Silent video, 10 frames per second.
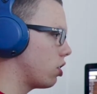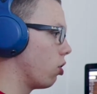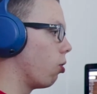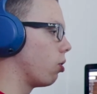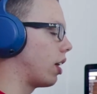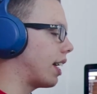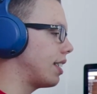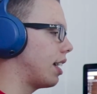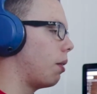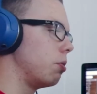So, like
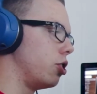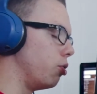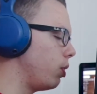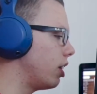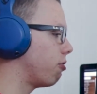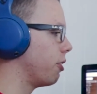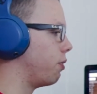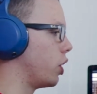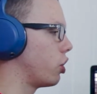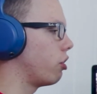I said, I'm doing the
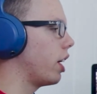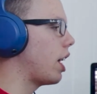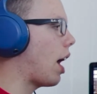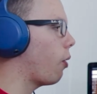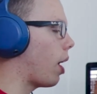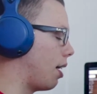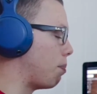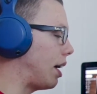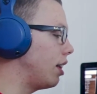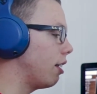revision right now. I
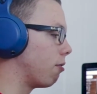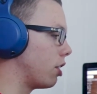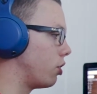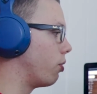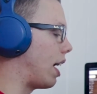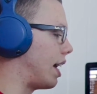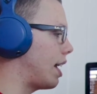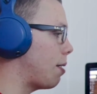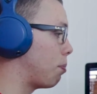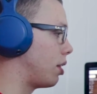made the original
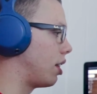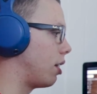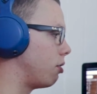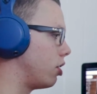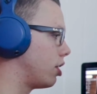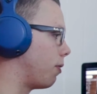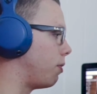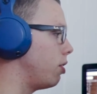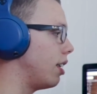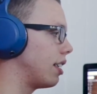edit, but there are just a
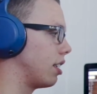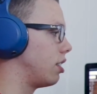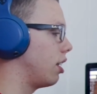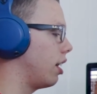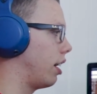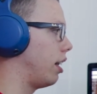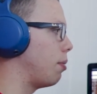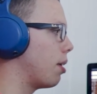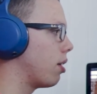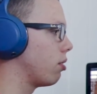few things. I sent an
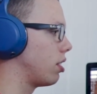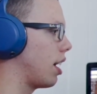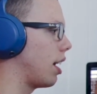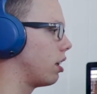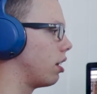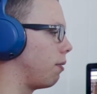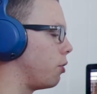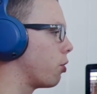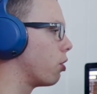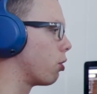email saying
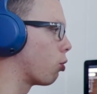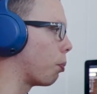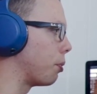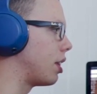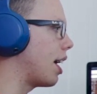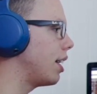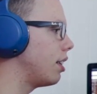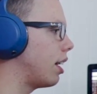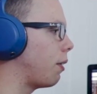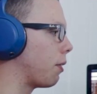if you could incorporate that
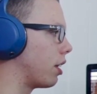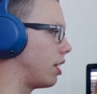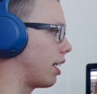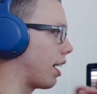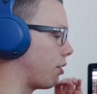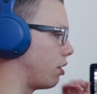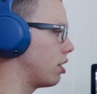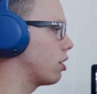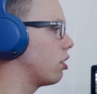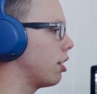in there, if you could take out
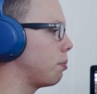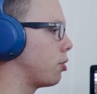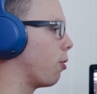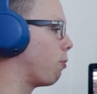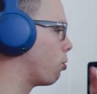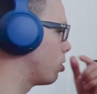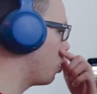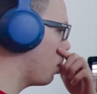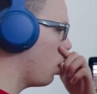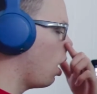this clip, so forth.
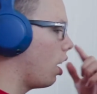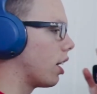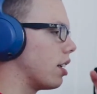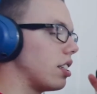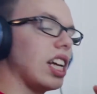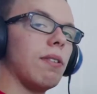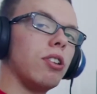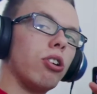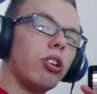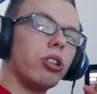Because
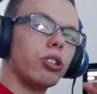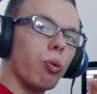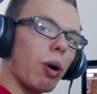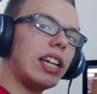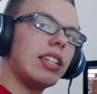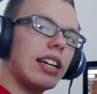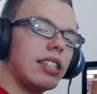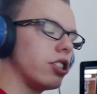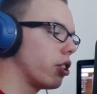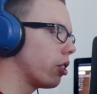even though you're the wedding
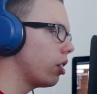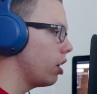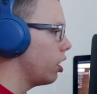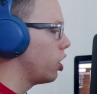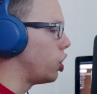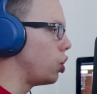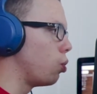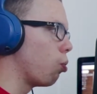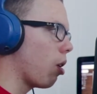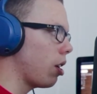editor,
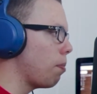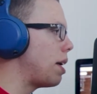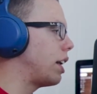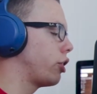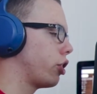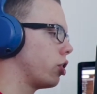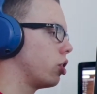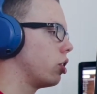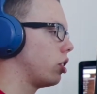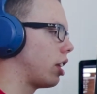you want to make
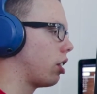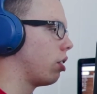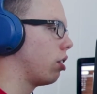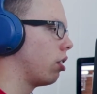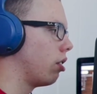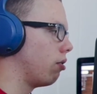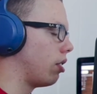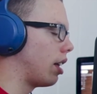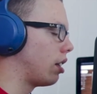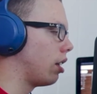sure that
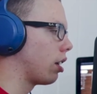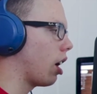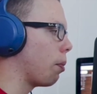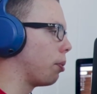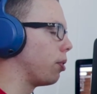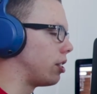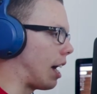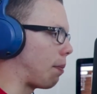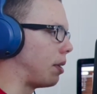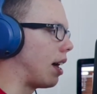the couple is
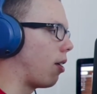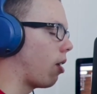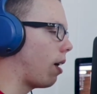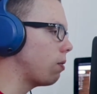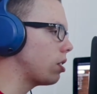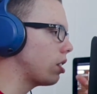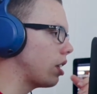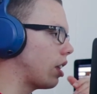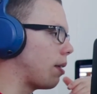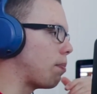happy. Now,
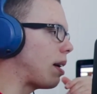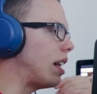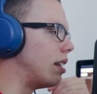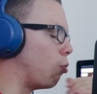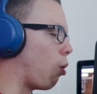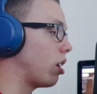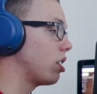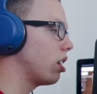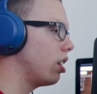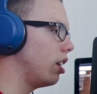obviously, they may want
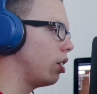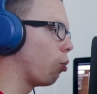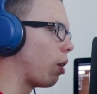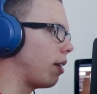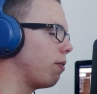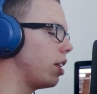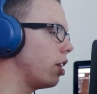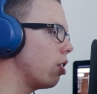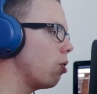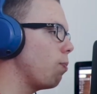something in the wedding
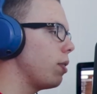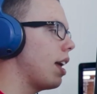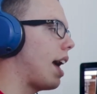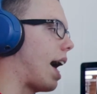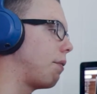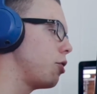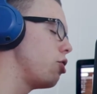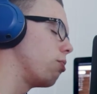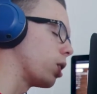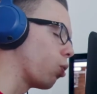video after
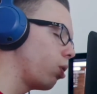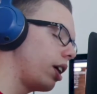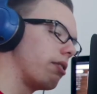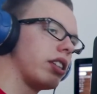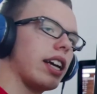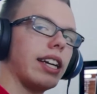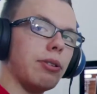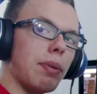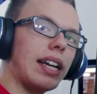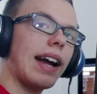you record everything,
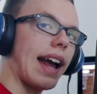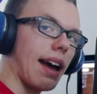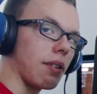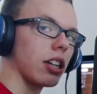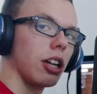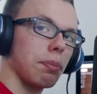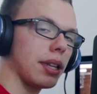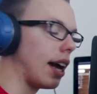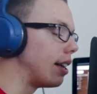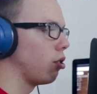and you may not have a clip
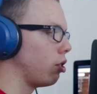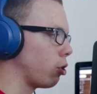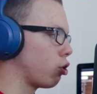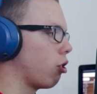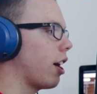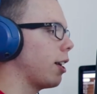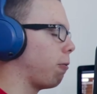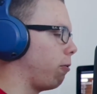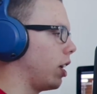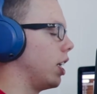of that. So, you're trying
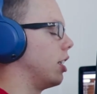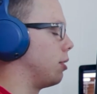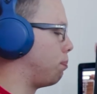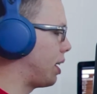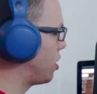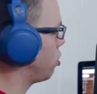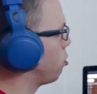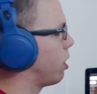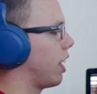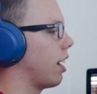to fit as best as
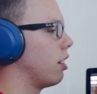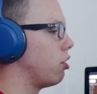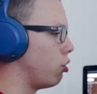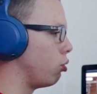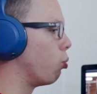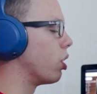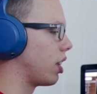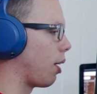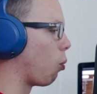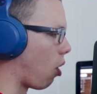you can to
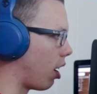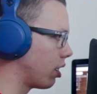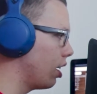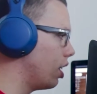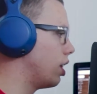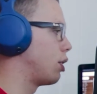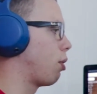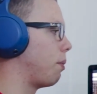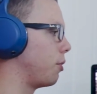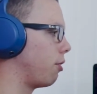what they want. That's
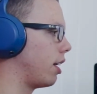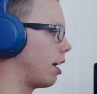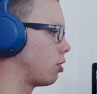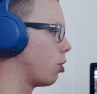what I'm doing right now.